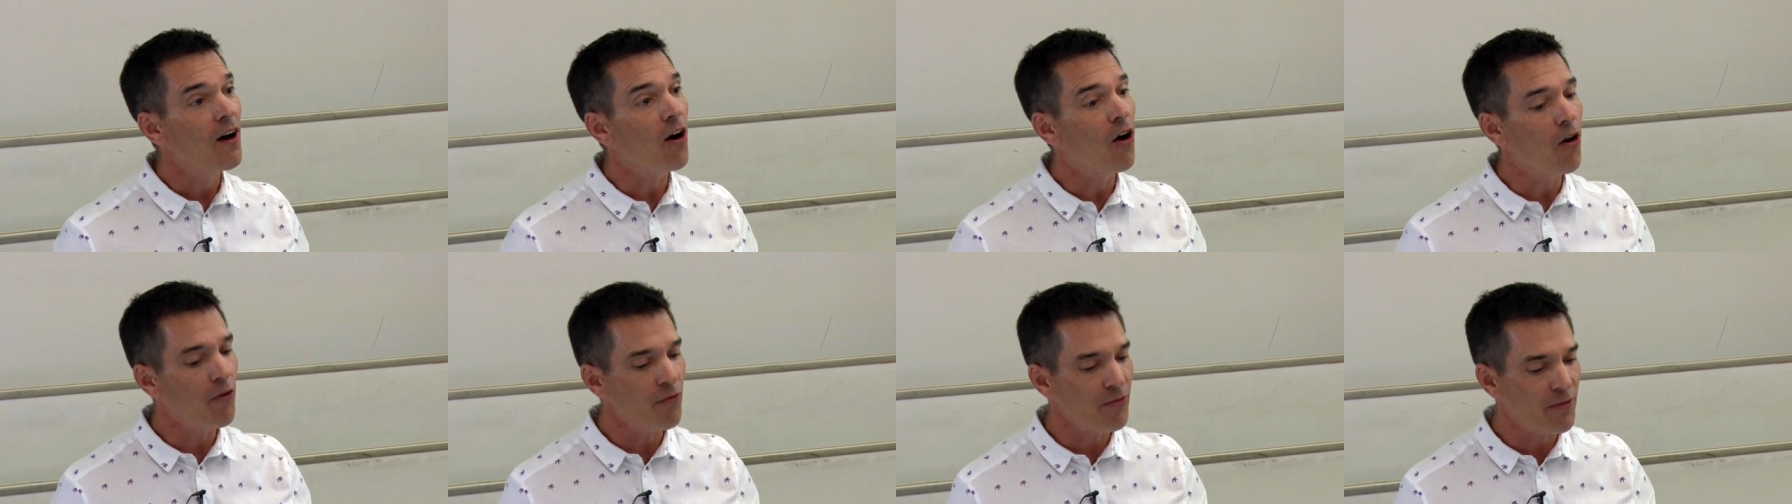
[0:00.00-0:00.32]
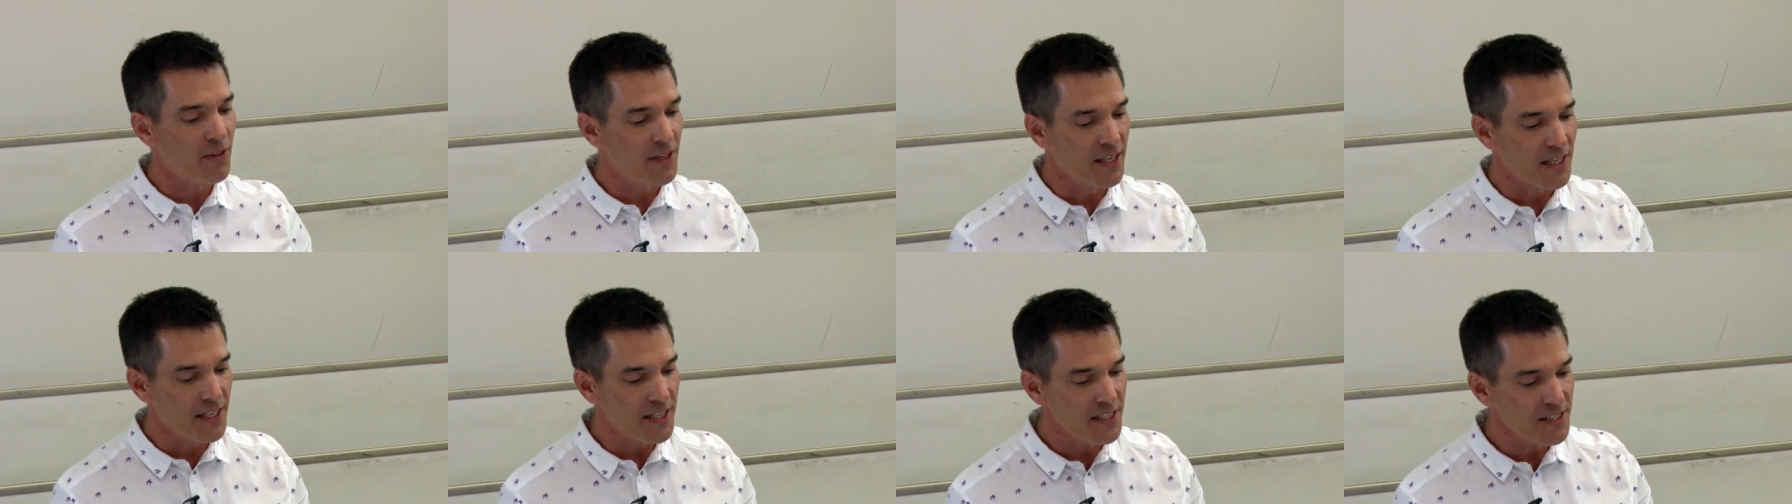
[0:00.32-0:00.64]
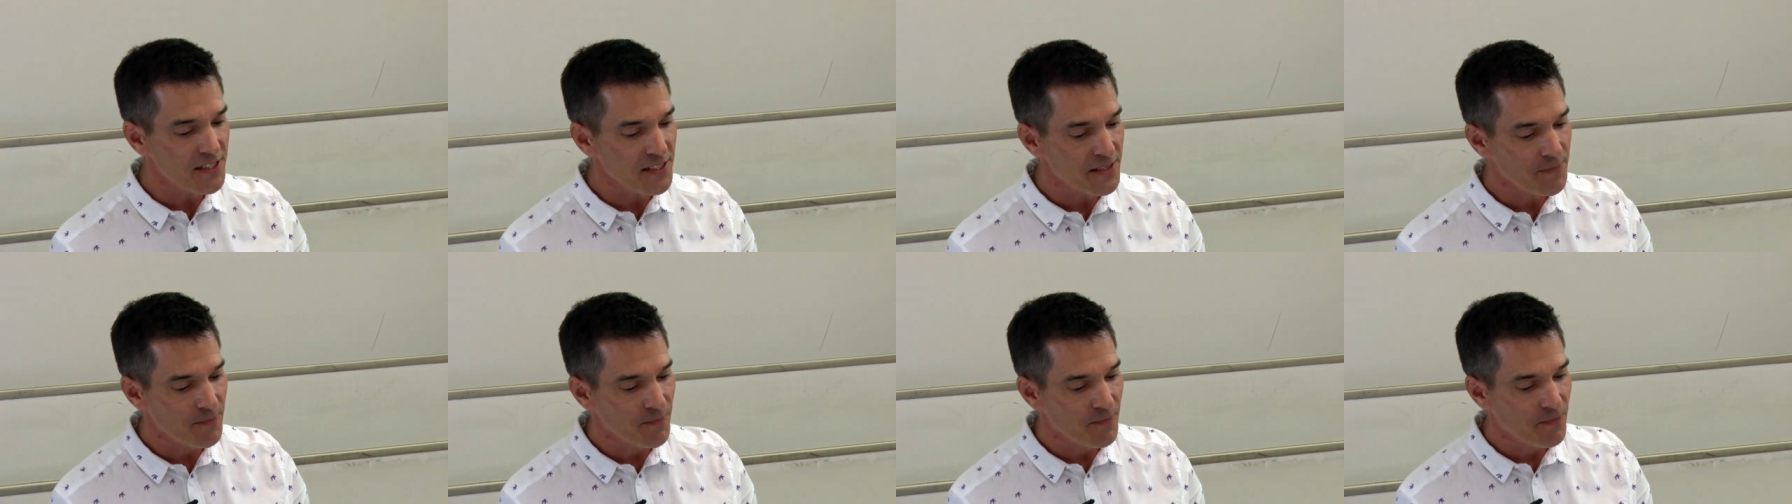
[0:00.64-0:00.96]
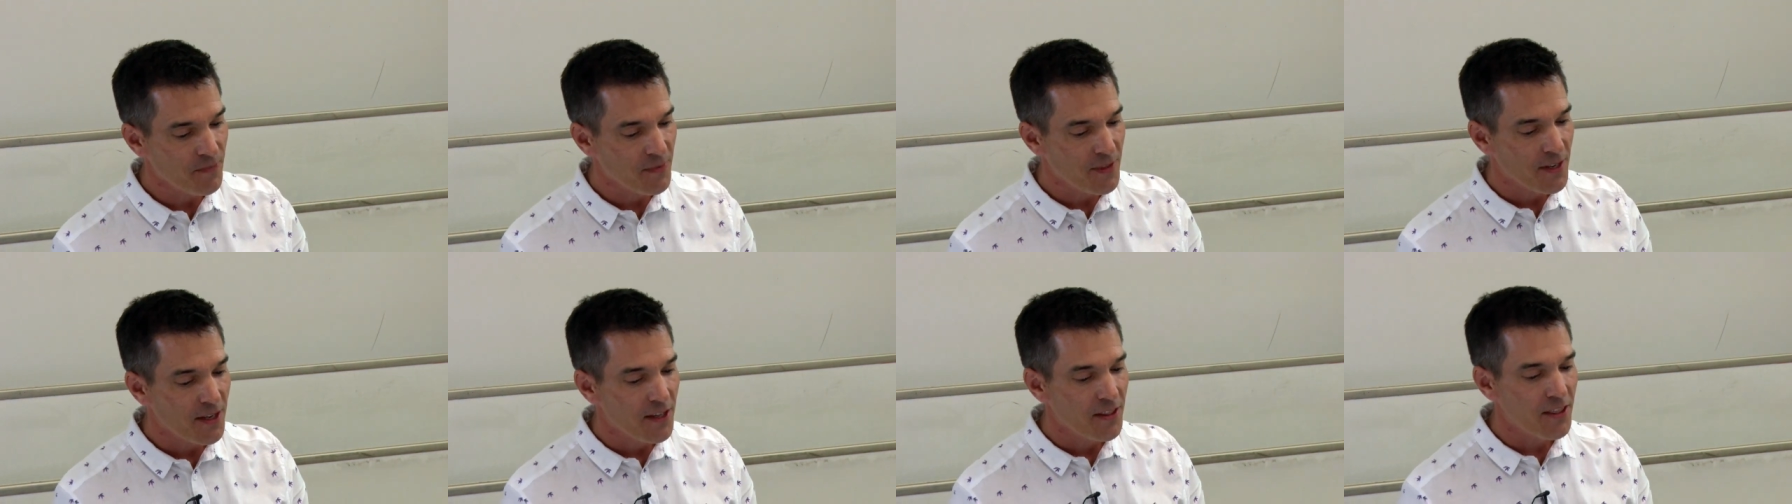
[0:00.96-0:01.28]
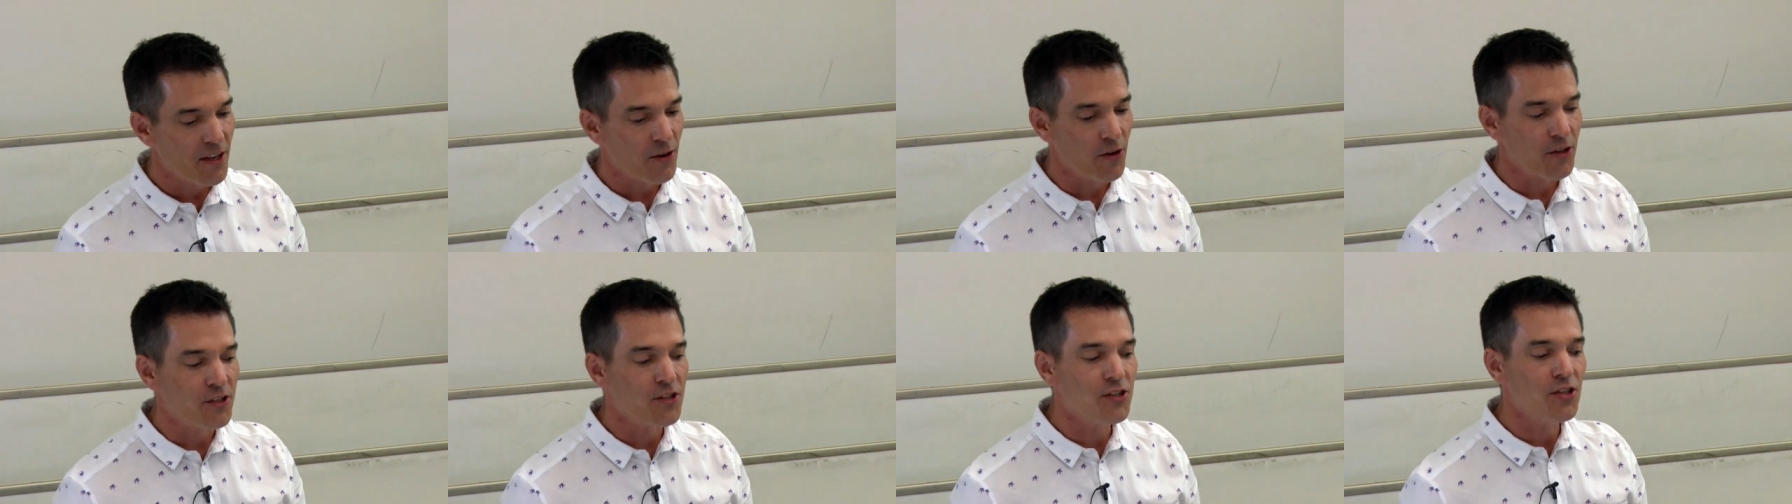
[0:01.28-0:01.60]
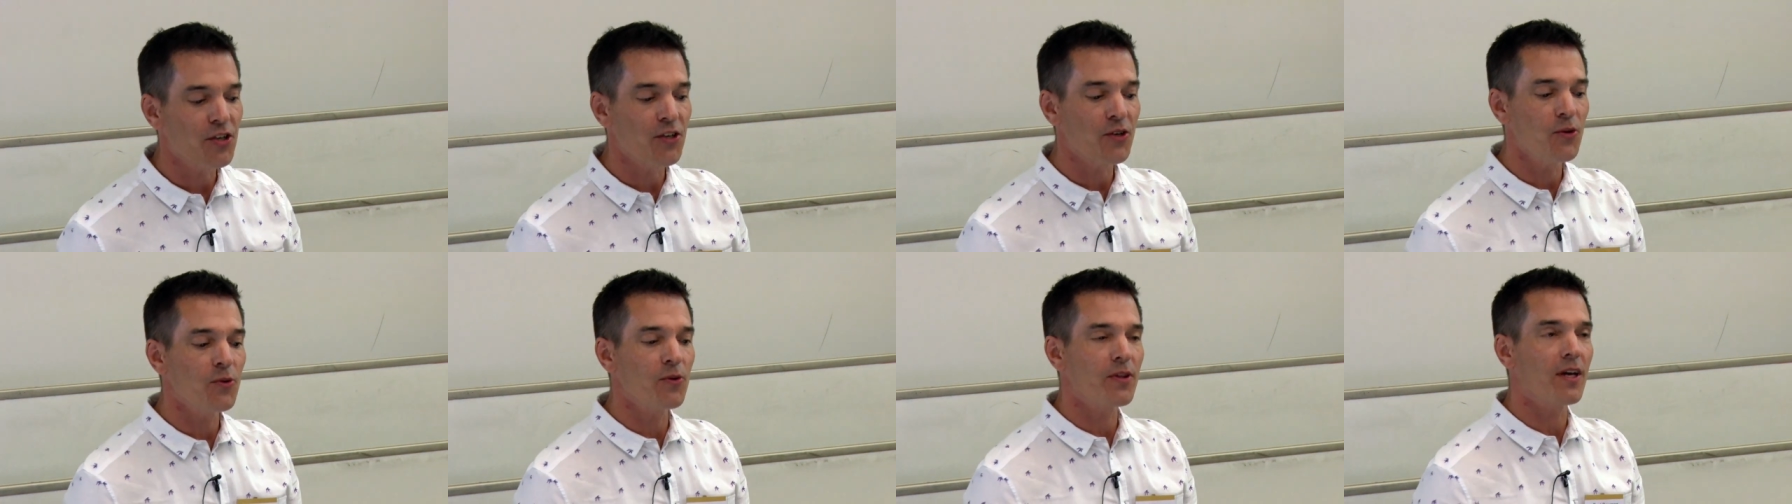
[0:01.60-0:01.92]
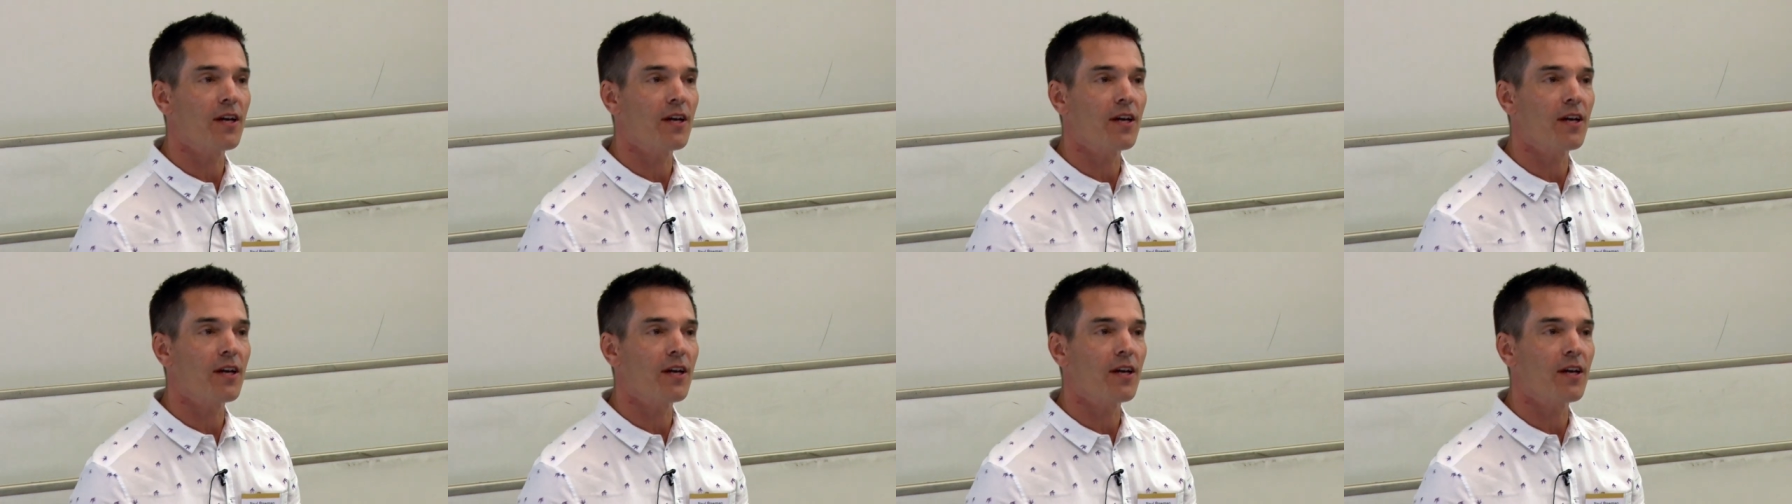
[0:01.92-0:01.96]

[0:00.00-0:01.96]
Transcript: Of these, there are two